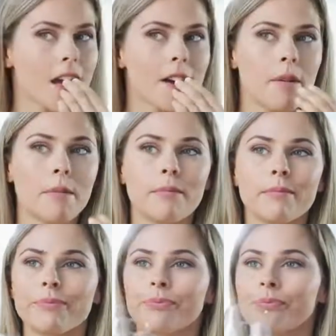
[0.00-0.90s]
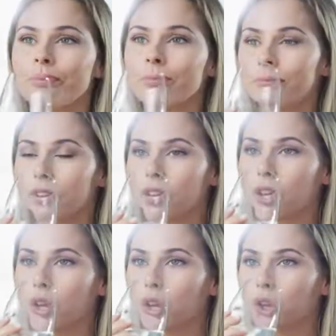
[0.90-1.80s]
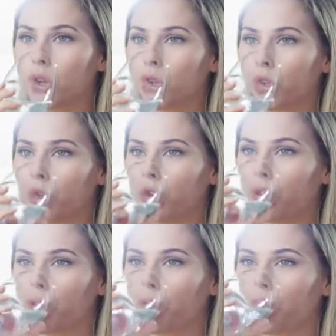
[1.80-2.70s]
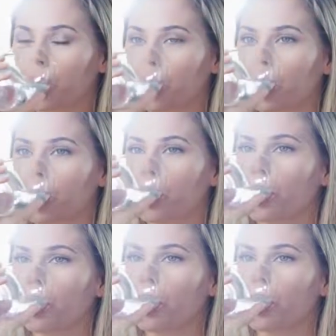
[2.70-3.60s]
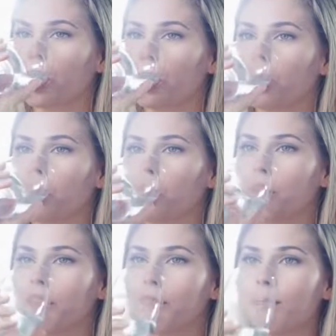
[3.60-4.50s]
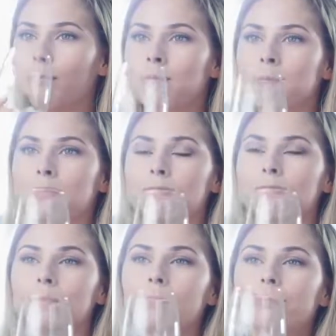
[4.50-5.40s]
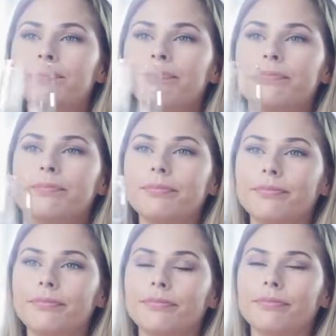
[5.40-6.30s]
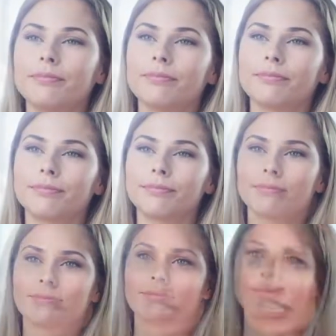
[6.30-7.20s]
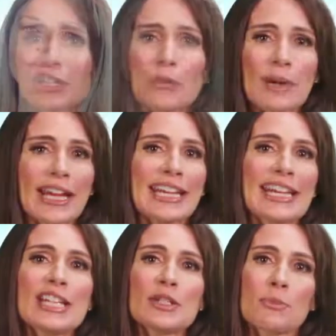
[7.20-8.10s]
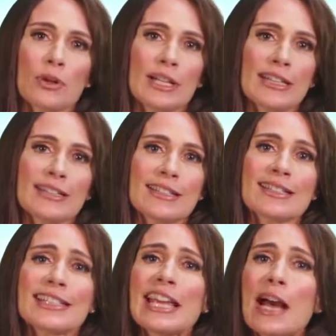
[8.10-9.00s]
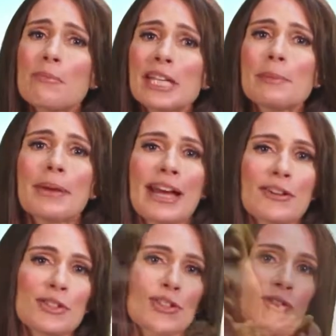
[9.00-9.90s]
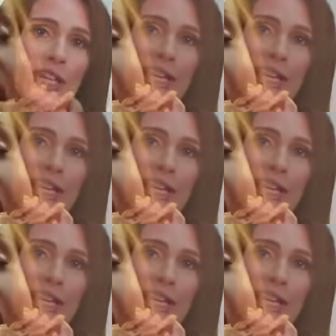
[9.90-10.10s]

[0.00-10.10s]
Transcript: is a day where you have the chance to be free from worry and to be free from the hassles of counting calories and checking your weight each morning to see how many pounds you've